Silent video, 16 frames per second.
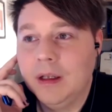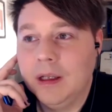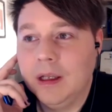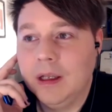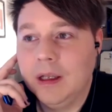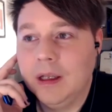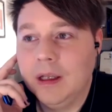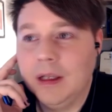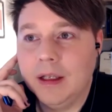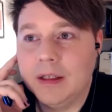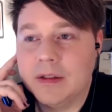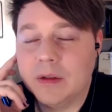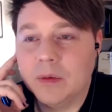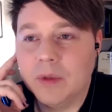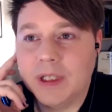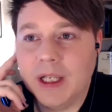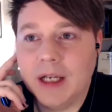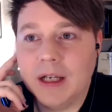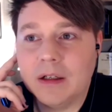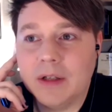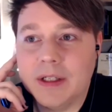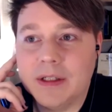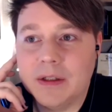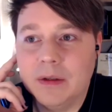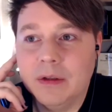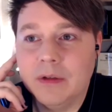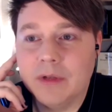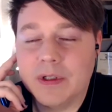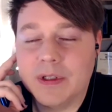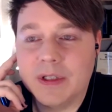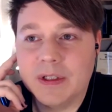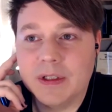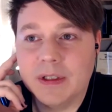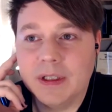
Uh, and so when God creates a universe, he,